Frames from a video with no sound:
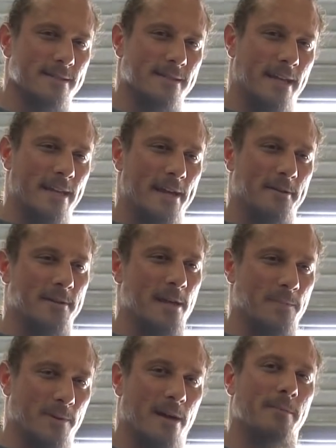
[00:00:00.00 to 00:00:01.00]
then that'll
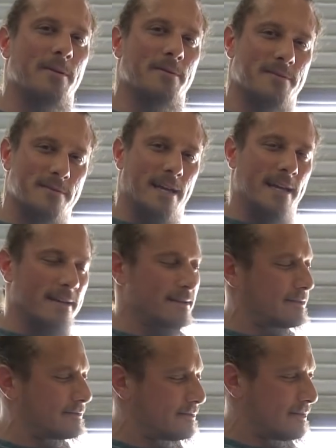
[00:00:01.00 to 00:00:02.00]
keep your elbows
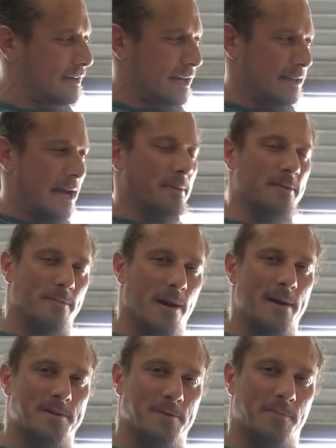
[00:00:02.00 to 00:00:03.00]
in line with the
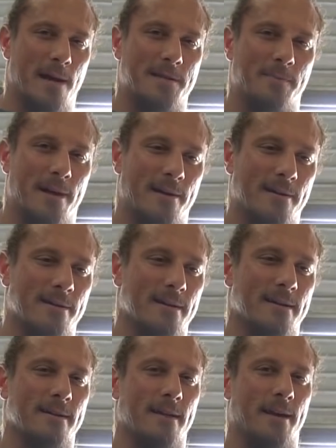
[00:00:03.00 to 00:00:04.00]
bar as you press better,
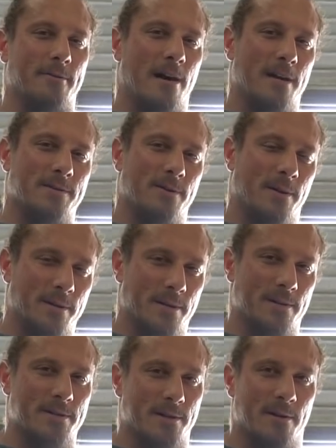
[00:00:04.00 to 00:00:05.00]
and will also hold
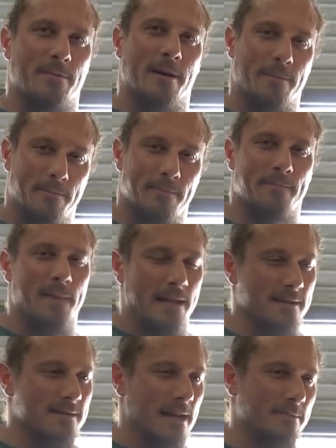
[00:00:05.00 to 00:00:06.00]
your sternum up
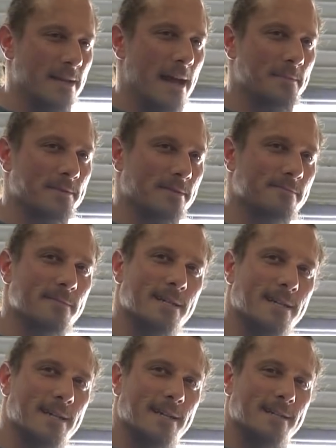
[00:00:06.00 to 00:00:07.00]
at the same time. So
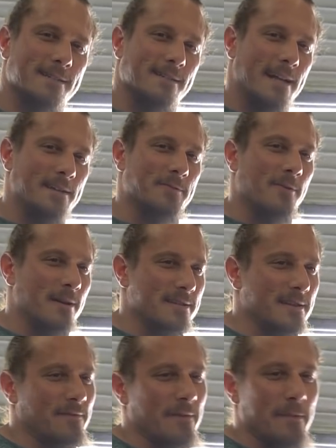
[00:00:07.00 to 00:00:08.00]
that's what we want to
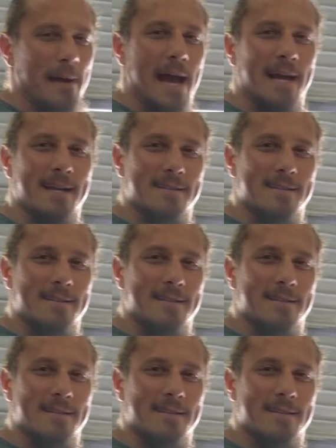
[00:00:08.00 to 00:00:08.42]
see from the back,